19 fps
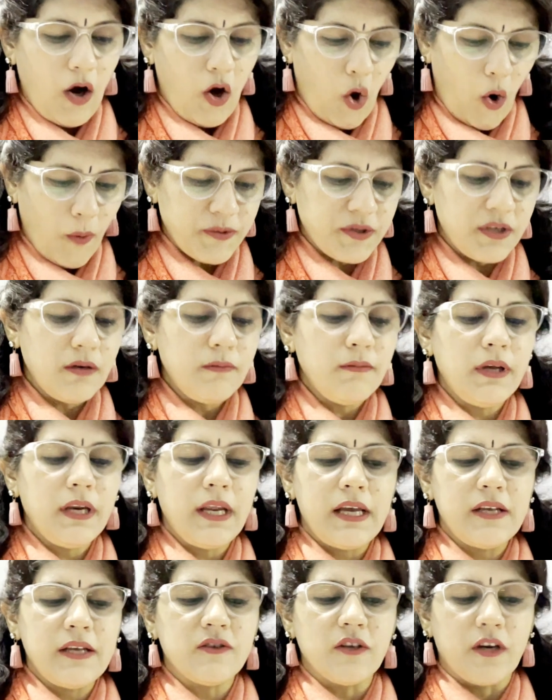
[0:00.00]
Option number
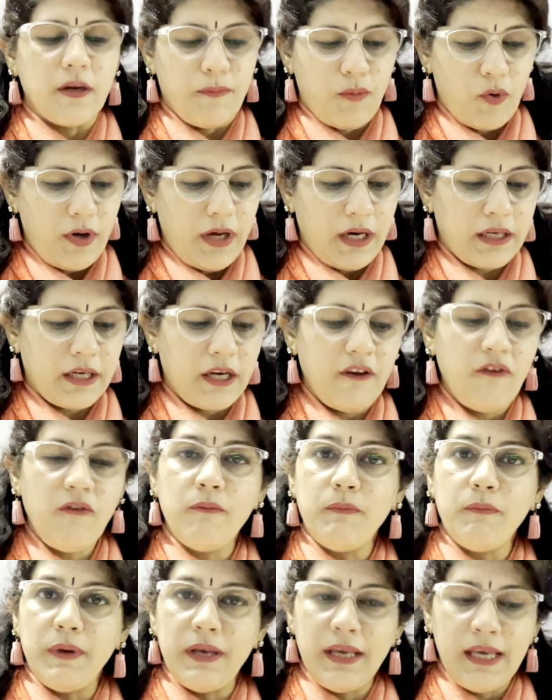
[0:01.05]
A is
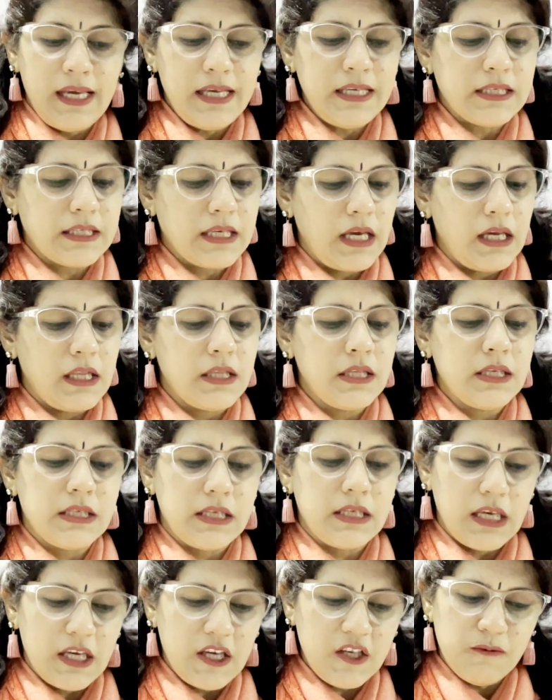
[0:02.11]
reproductive, B is skin,
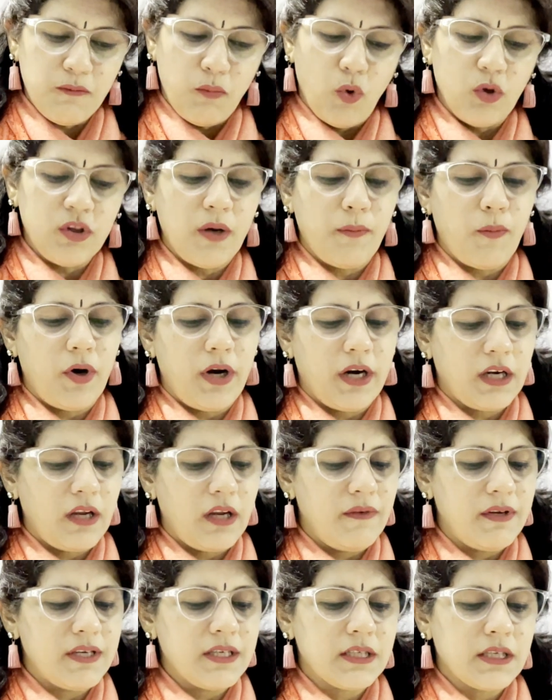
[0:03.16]
C is both
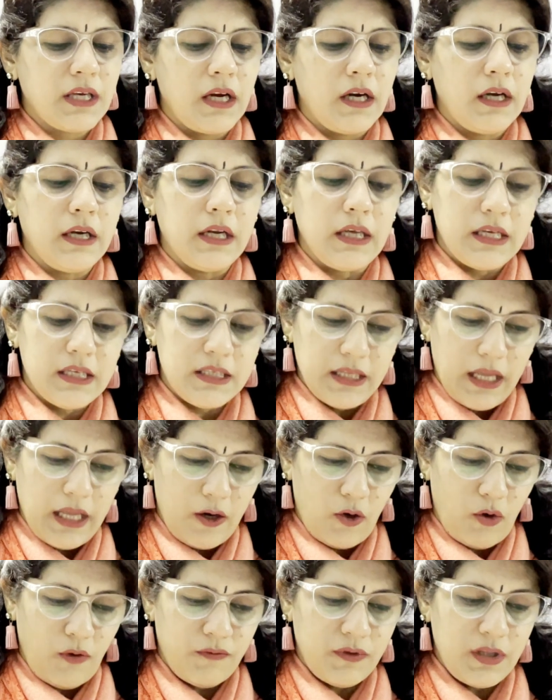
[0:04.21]
reproductive and skin, D is
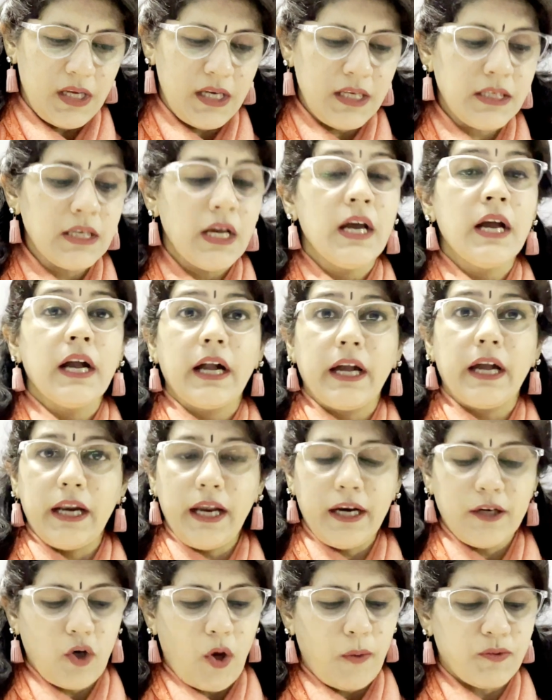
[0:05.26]
none of these.
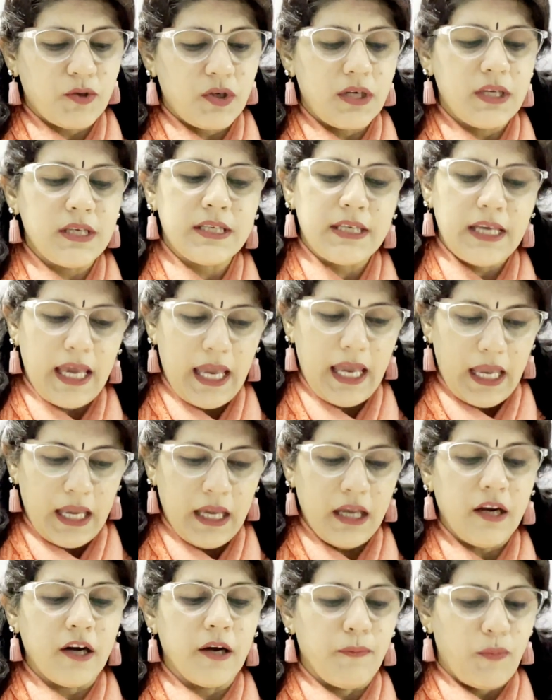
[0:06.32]
Correct option is
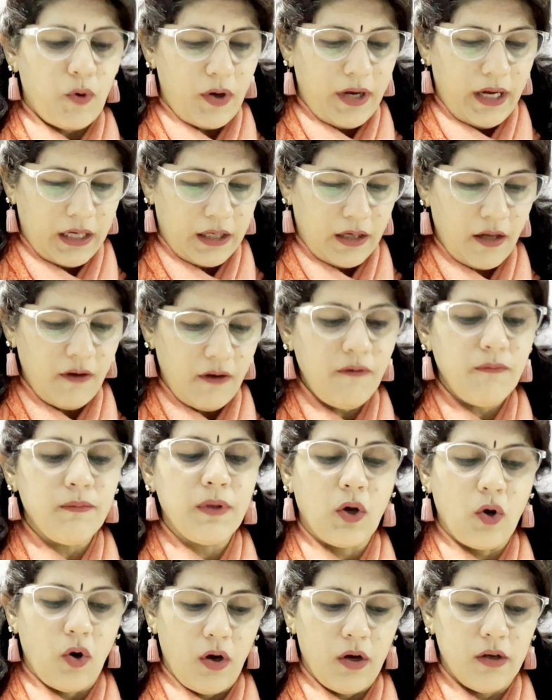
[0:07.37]
A, reproductive,
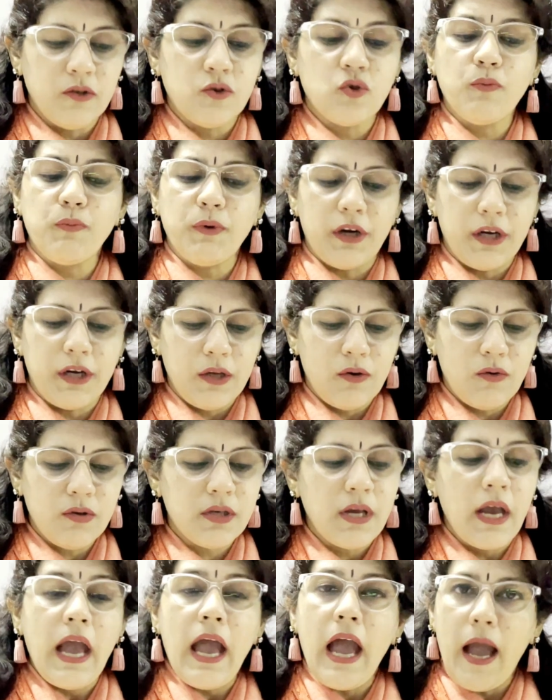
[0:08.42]
because to produce
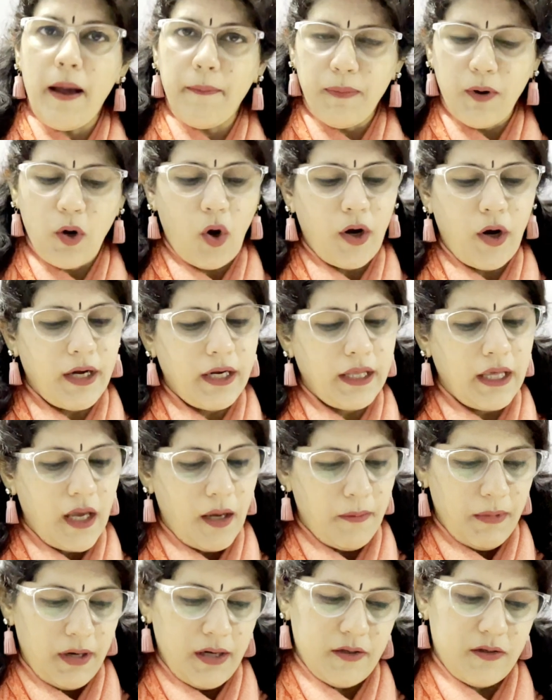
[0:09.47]
haploid
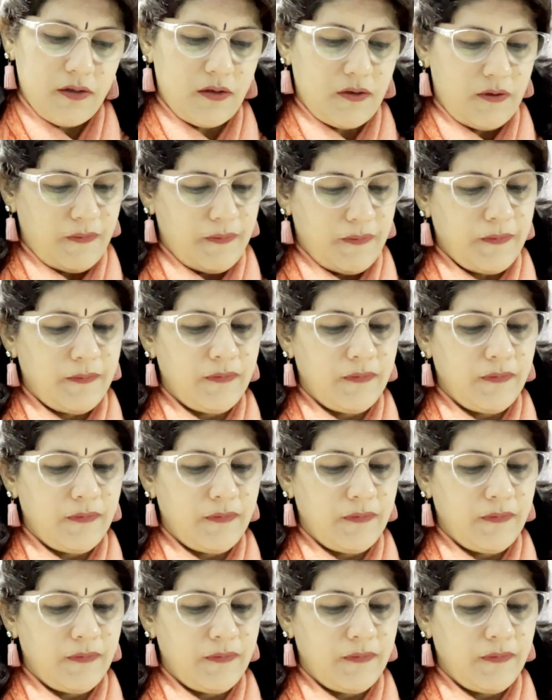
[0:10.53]
gametes.